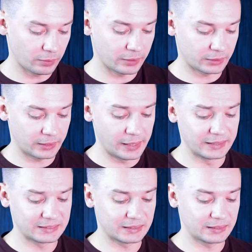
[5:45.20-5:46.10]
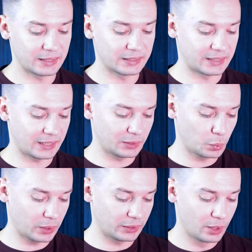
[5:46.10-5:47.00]
at least the second
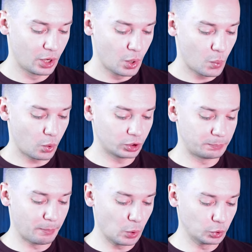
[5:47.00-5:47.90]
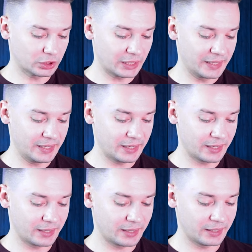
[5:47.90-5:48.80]
one, was
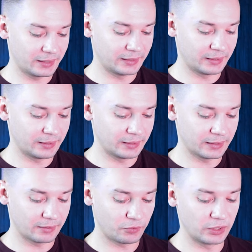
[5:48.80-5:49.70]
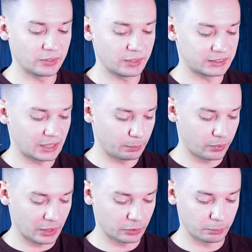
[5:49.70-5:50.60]
mostly a fingerless thumb
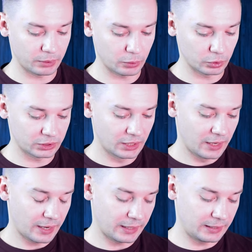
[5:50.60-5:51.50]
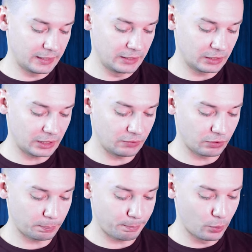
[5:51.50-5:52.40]
round because I didn't
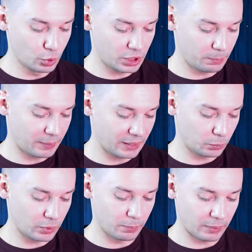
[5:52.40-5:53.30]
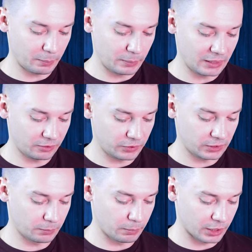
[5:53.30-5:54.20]
even push the pen with my middle
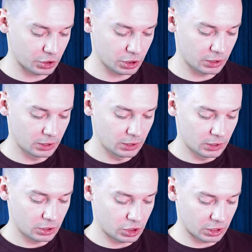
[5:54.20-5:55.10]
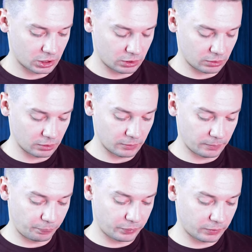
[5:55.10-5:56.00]
finger much, just uh,
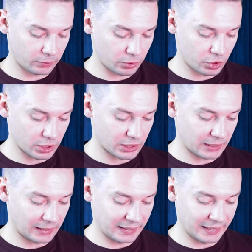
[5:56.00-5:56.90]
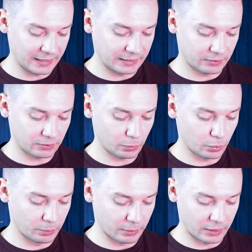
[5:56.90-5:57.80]
just led it
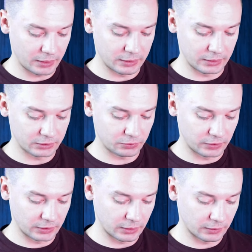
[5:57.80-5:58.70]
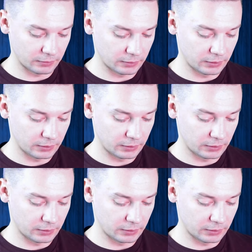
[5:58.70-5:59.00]
with my index finger